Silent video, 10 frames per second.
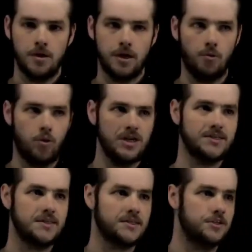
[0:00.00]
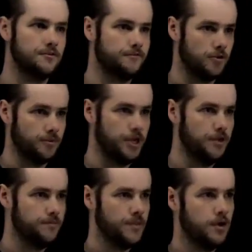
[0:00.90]
Now, what does this do for
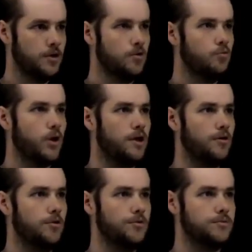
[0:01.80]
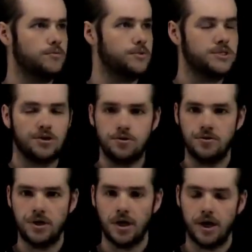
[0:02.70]
me? Well,
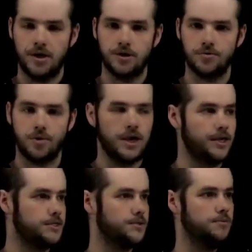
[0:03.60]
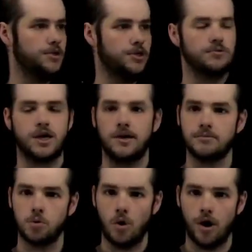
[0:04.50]
certainly I could write u
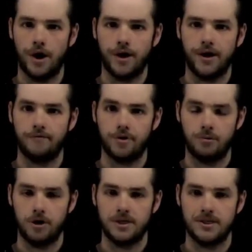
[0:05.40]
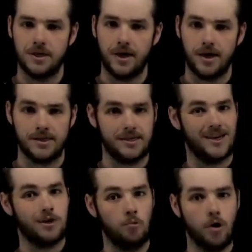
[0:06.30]
times y everywhere I see an x,
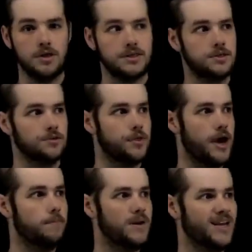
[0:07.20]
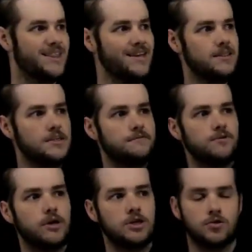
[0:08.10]
and I want to do that, but I think the
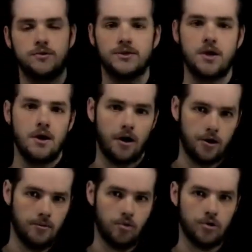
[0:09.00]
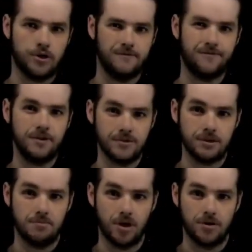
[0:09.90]
differentials are the more
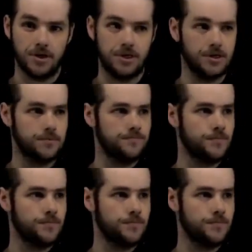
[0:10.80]
confusing part here.